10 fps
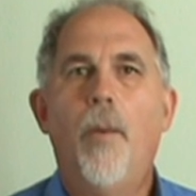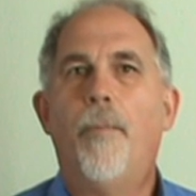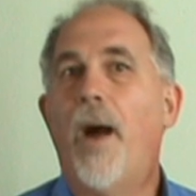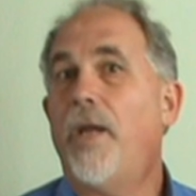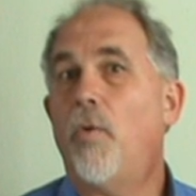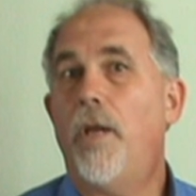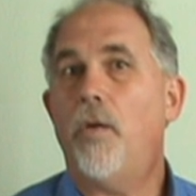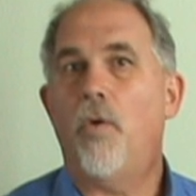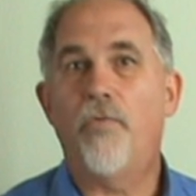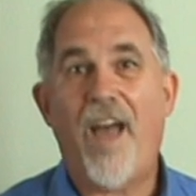Migraine
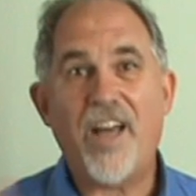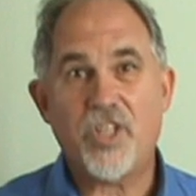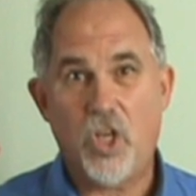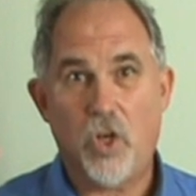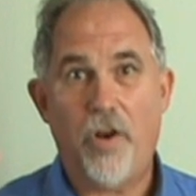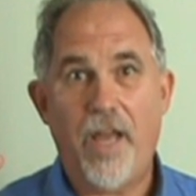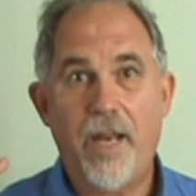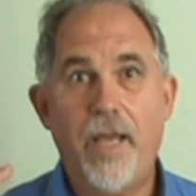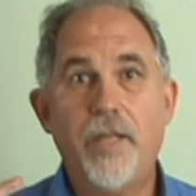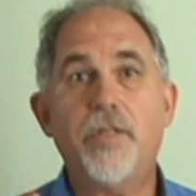or vascular
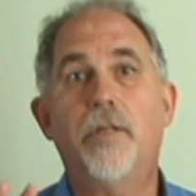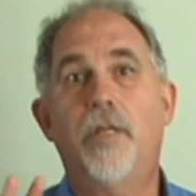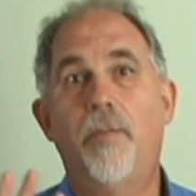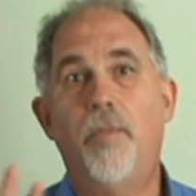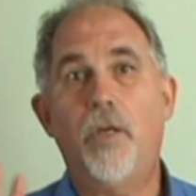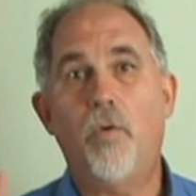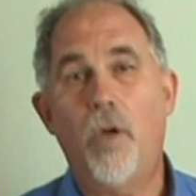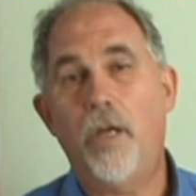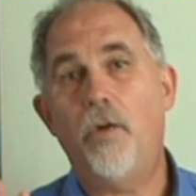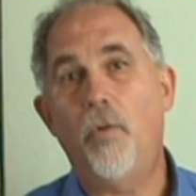headaches can be
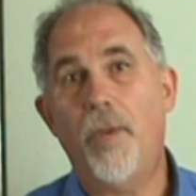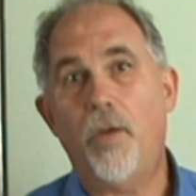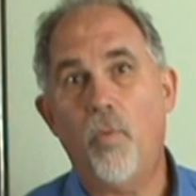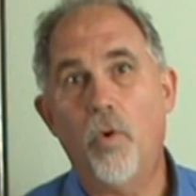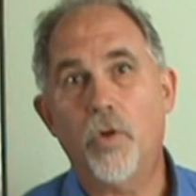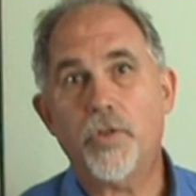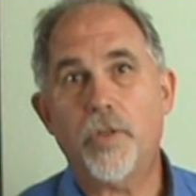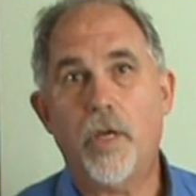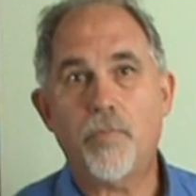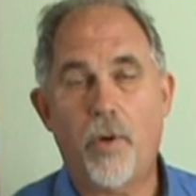created or made worse
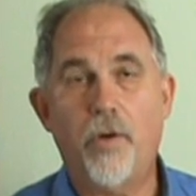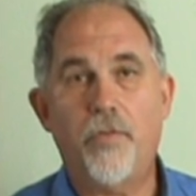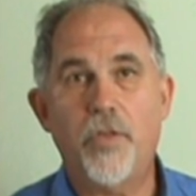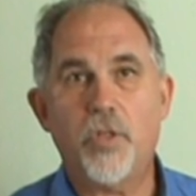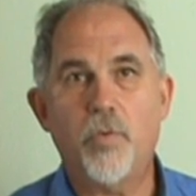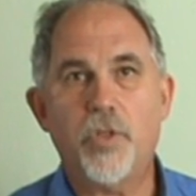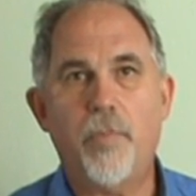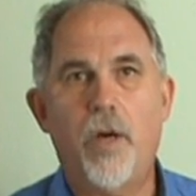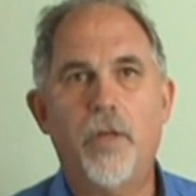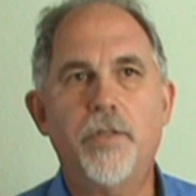as part of this
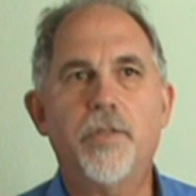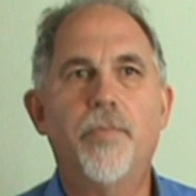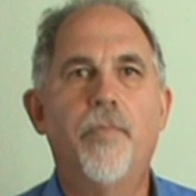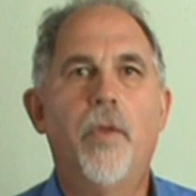response.